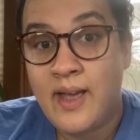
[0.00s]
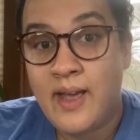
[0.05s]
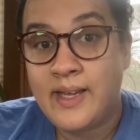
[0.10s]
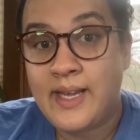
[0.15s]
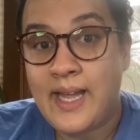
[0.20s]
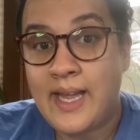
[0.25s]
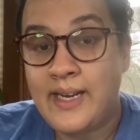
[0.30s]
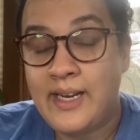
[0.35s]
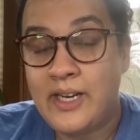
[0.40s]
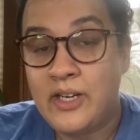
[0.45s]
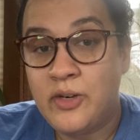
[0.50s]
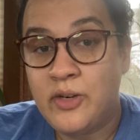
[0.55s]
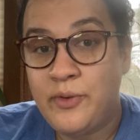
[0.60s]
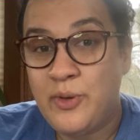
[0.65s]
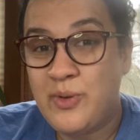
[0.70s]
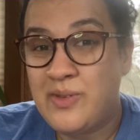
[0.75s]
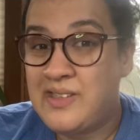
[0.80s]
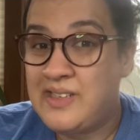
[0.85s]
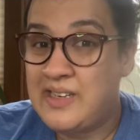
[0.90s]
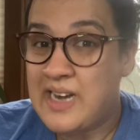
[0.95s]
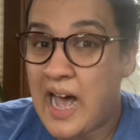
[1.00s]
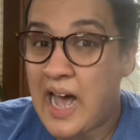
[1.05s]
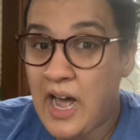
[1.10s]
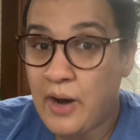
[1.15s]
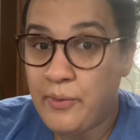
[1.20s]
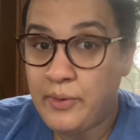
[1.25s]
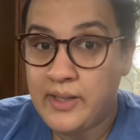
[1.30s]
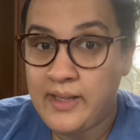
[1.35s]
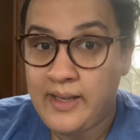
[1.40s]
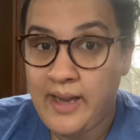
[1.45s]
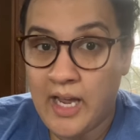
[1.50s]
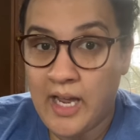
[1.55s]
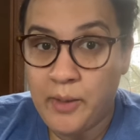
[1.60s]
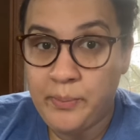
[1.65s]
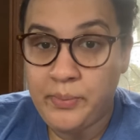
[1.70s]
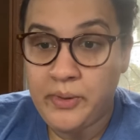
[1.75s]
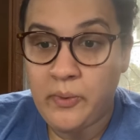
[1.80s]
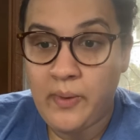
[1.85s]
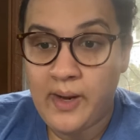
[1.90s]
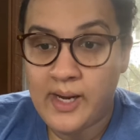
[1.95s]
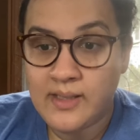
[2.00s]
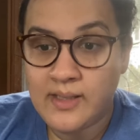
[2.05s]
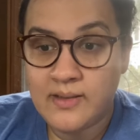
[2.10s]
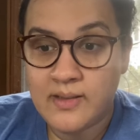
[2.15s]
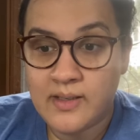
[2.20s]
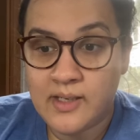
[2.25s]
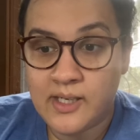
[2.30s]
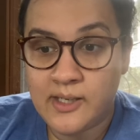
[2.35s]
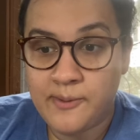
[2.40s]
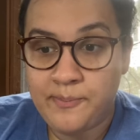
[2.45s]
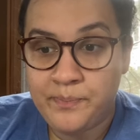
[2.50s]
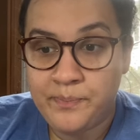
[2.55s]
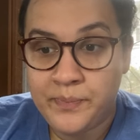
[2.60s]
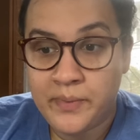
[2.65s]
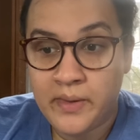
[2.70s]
can interviews not really help you answer?